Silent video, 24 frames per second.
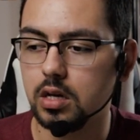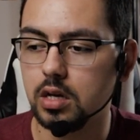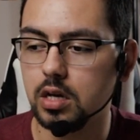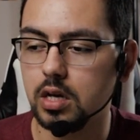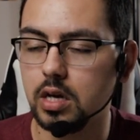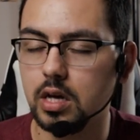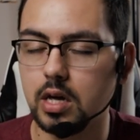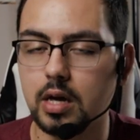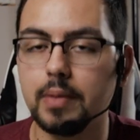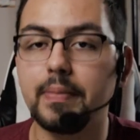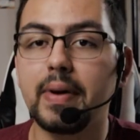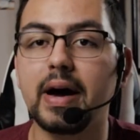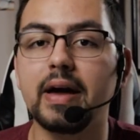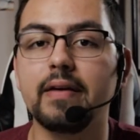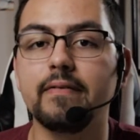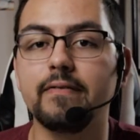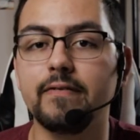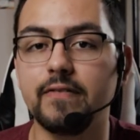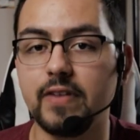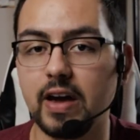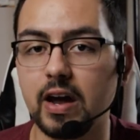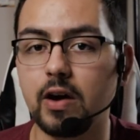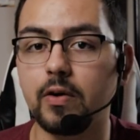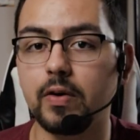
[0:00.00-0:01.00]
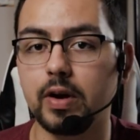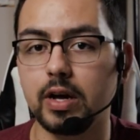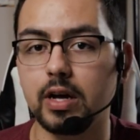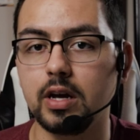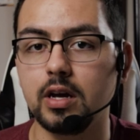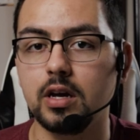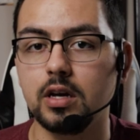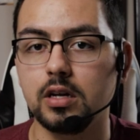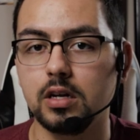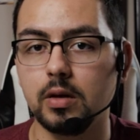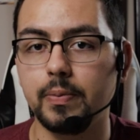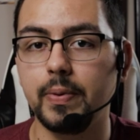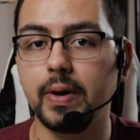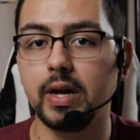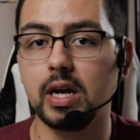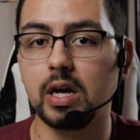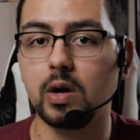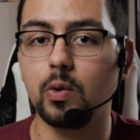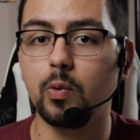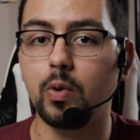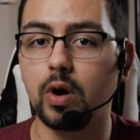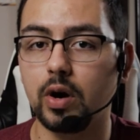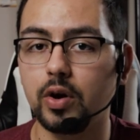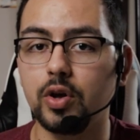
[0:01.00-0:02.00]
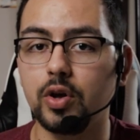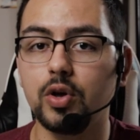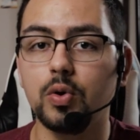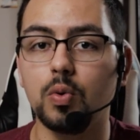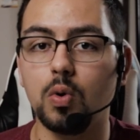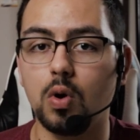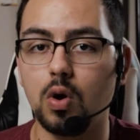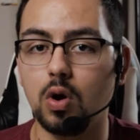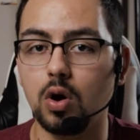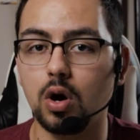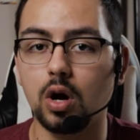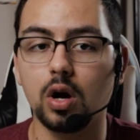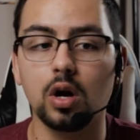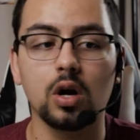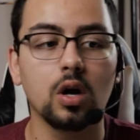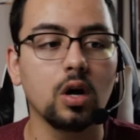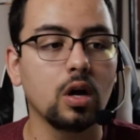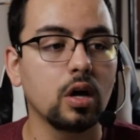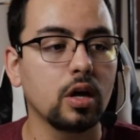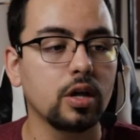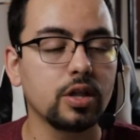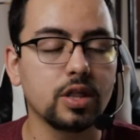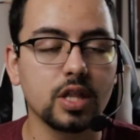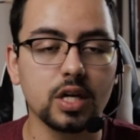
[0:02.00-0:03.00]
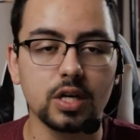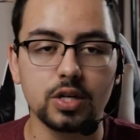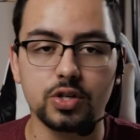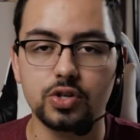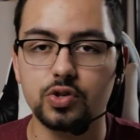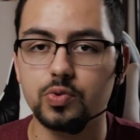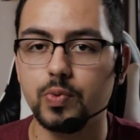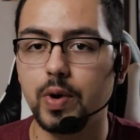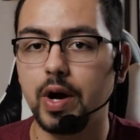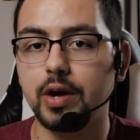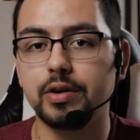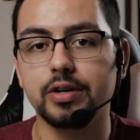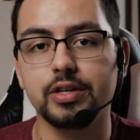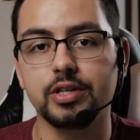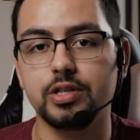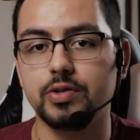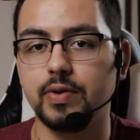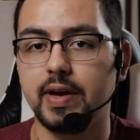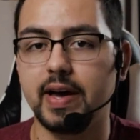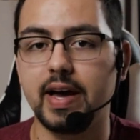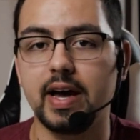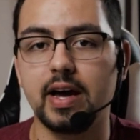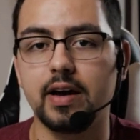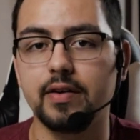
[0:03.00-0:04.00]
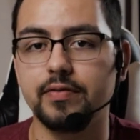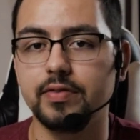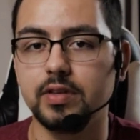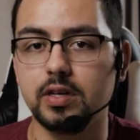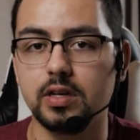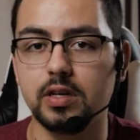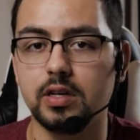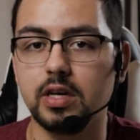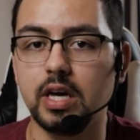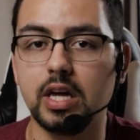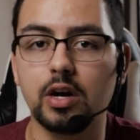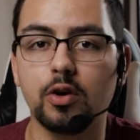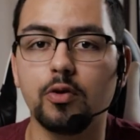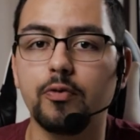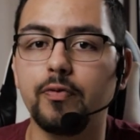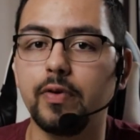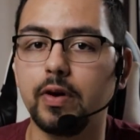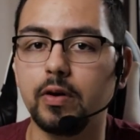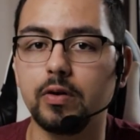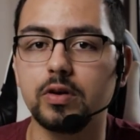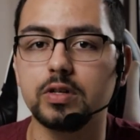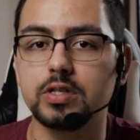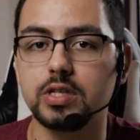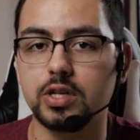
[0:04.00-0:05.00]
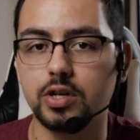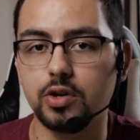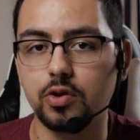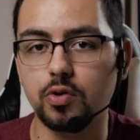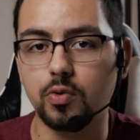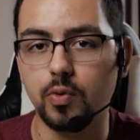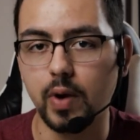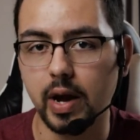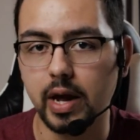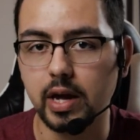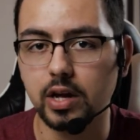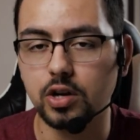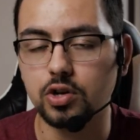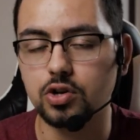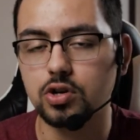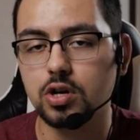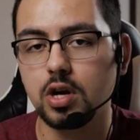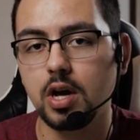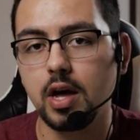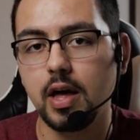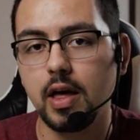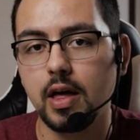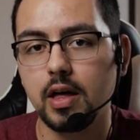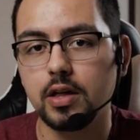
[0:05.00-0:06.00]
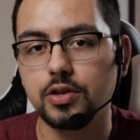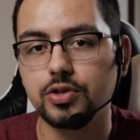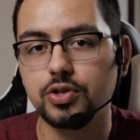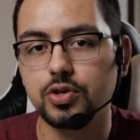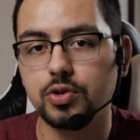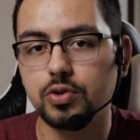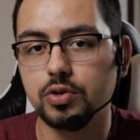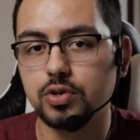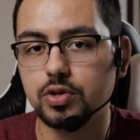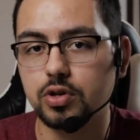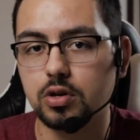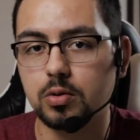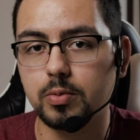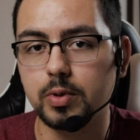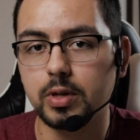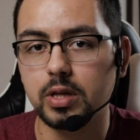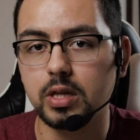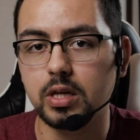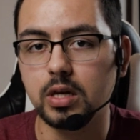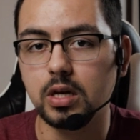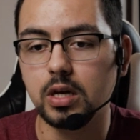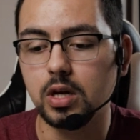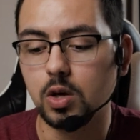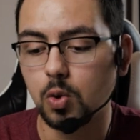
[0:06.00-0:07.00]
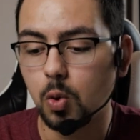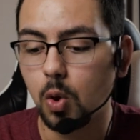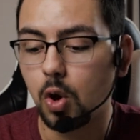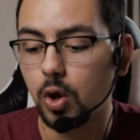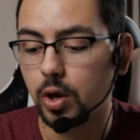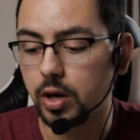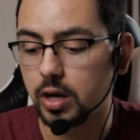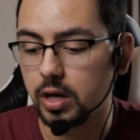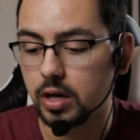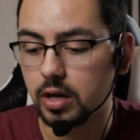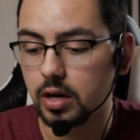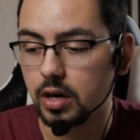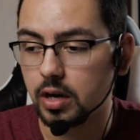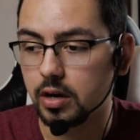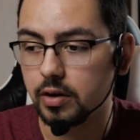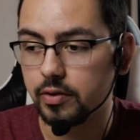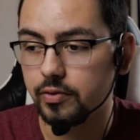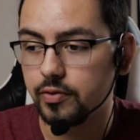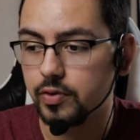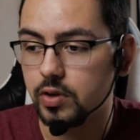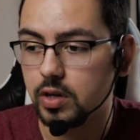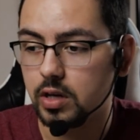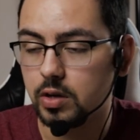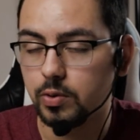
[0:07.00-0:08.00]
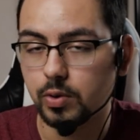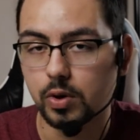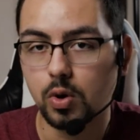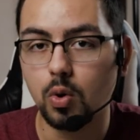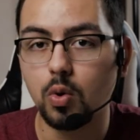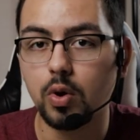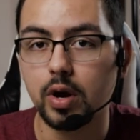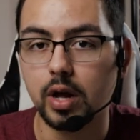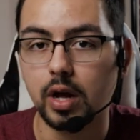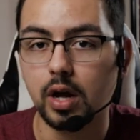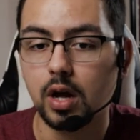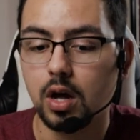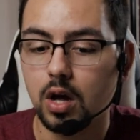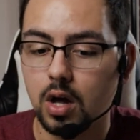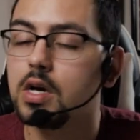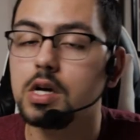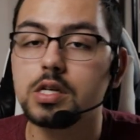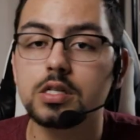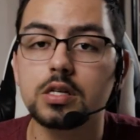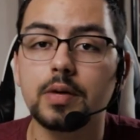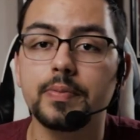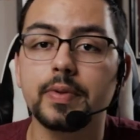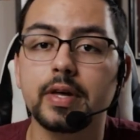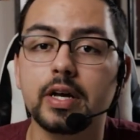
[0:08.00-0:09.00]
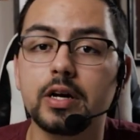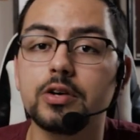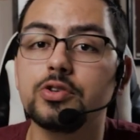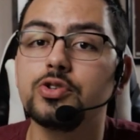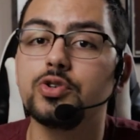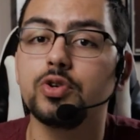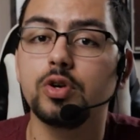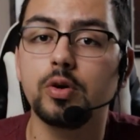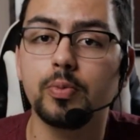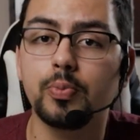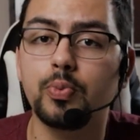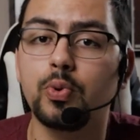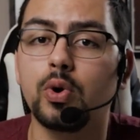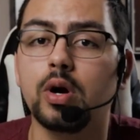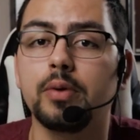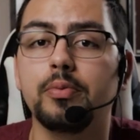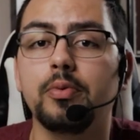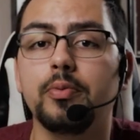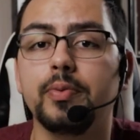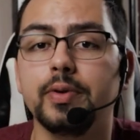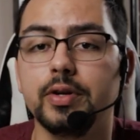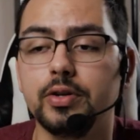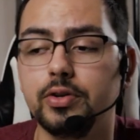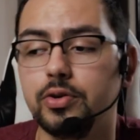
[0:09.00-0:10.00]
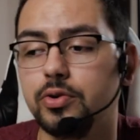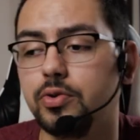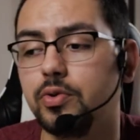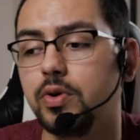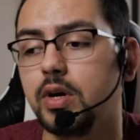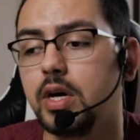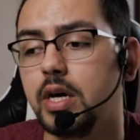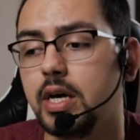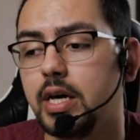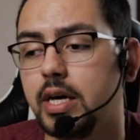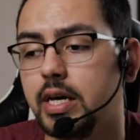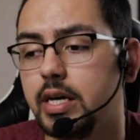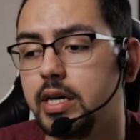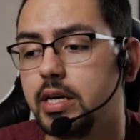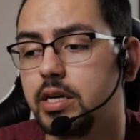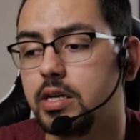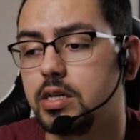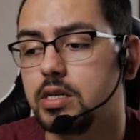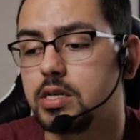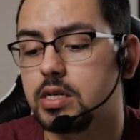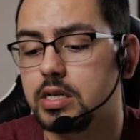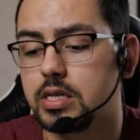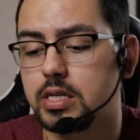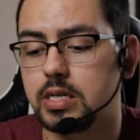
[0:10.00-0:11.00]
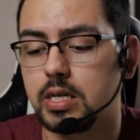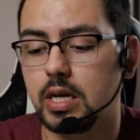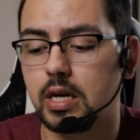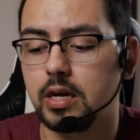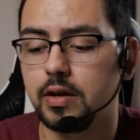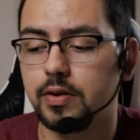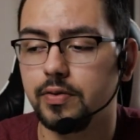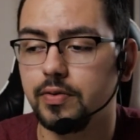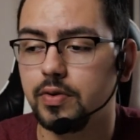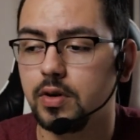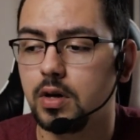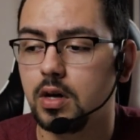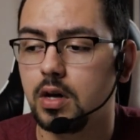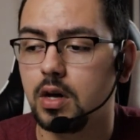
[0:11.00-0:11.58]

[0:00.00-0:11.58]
it might vary depending where you are, the surroundings you have, the interference in your range, to determine the quality of the recording. Something else you could probably do is, instead of